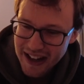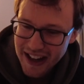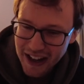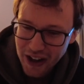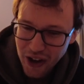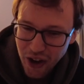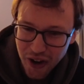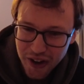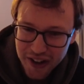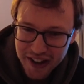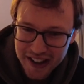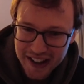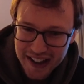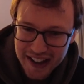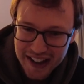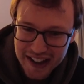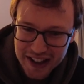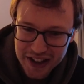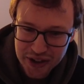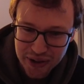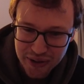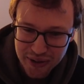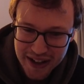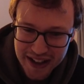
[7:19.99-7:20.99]
Like all the
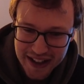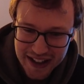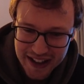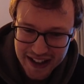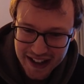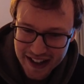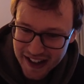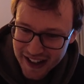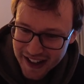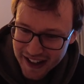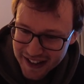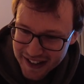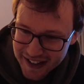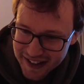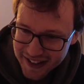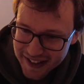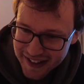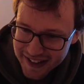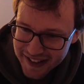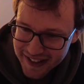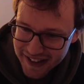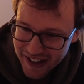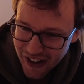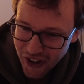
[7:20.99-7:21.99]

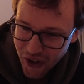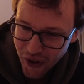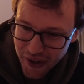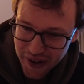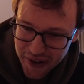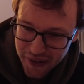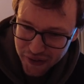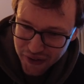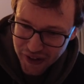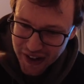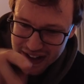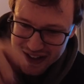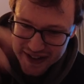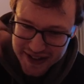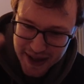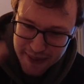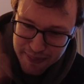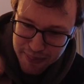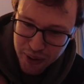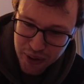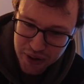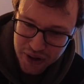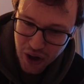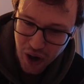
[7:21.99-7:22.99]
ingredients, all the things they
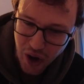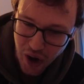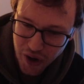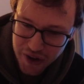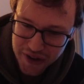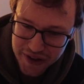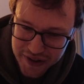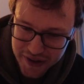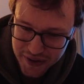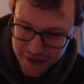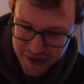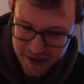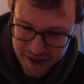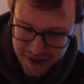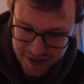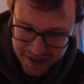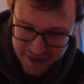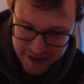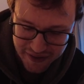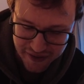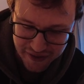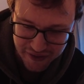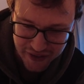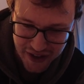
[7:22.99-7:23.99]
put onto
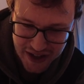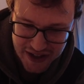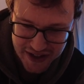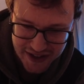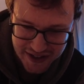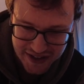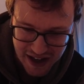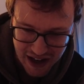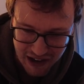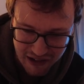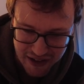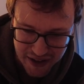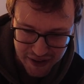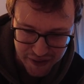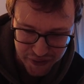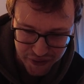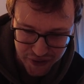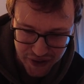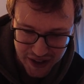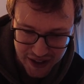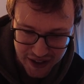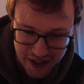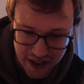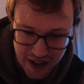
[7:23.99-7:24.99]
this vegetarian
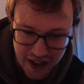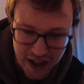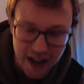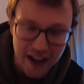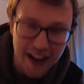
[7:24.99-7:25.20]
thing.